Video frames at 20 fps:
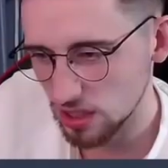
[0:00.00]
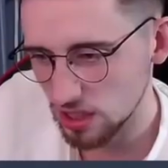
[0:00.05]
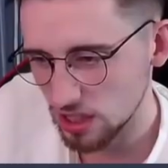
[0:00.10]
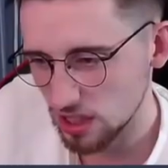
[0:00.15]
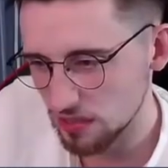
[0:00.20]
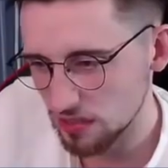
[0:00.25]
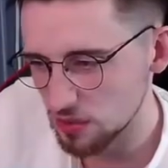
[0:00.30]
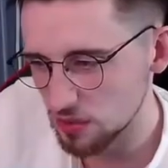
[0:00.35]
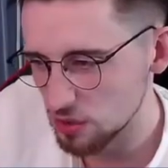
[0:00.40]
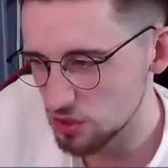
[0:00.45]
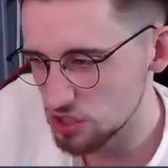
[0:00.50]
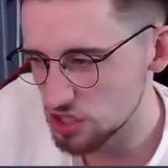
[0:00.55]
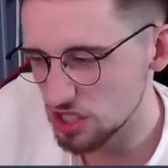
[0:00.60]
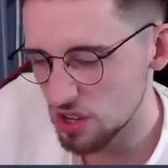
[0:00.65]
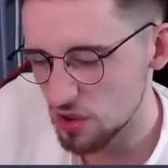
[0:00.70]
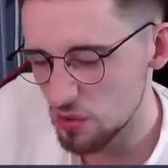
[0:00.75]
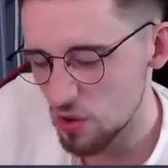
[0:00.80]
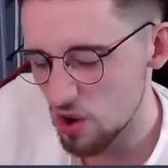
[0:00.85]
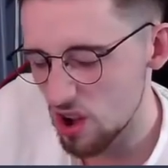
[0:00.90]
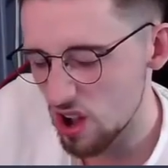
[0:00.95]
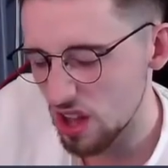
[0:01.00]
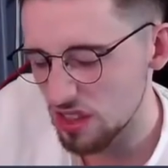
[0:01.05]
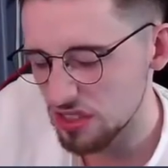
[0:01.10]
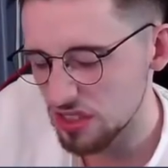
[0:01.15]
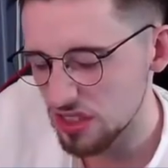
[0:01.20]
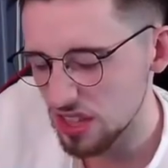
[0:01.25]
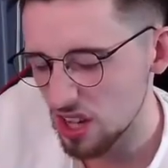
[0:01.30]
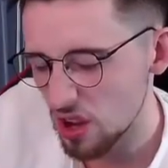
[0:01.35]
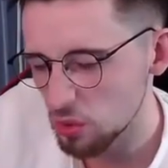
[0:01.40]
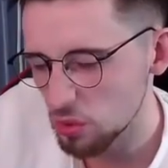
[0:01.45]
And then I thought, you know what? I
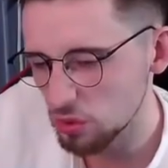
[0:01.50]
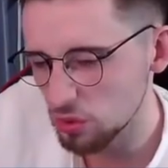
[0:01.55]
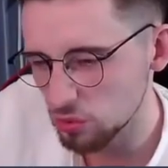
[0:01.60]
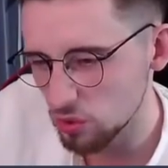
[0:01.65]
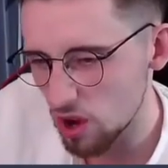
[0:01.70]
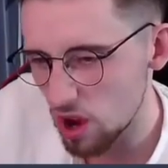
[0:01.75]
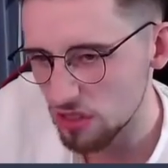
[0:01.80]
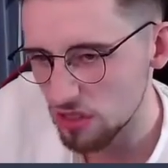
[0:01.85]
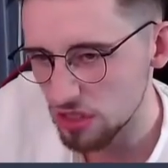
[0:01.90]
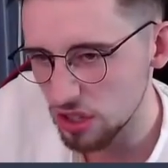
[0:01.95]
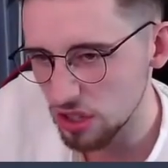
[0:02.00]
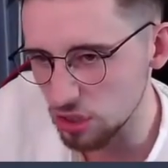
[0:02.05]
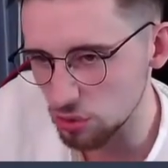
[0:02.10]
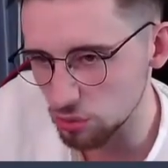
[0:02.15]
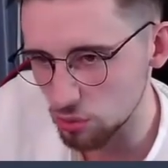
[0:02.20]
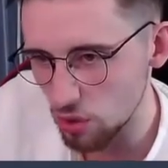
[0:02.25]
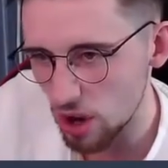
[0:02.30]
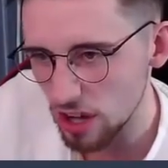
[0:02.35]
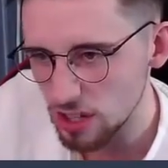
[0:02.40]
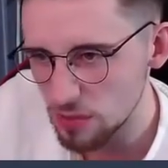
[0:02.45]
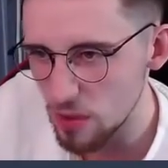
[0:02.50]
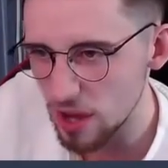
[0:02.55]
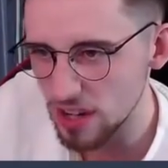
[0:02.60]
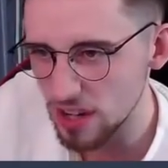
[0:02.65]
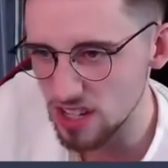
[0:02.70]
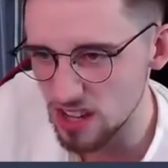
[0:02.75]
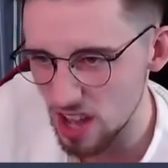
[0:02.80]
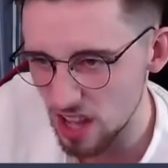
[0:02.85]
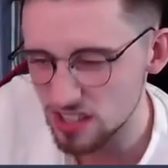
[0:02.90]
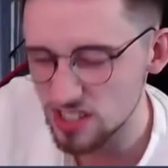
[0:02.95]
think I would rather grind my
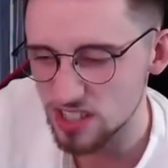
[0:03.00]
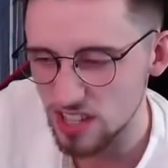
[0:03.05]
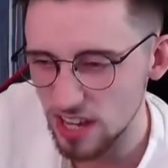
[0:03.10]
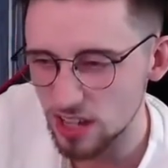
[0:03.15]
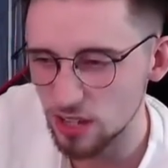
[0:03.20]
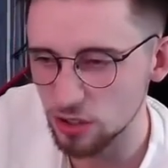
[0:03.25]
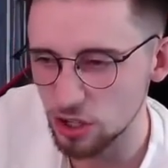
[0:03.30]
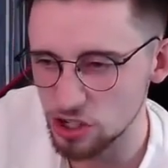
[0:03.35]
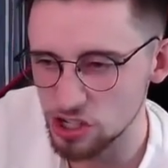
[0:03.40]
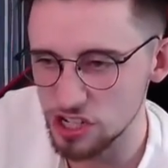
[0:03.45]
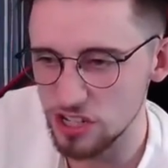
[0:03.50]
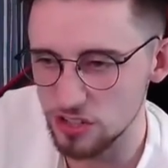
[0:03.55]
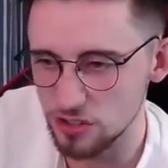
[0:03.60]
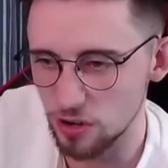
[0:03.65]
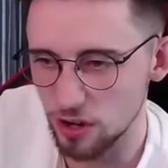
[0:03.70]
nutsack on a cheese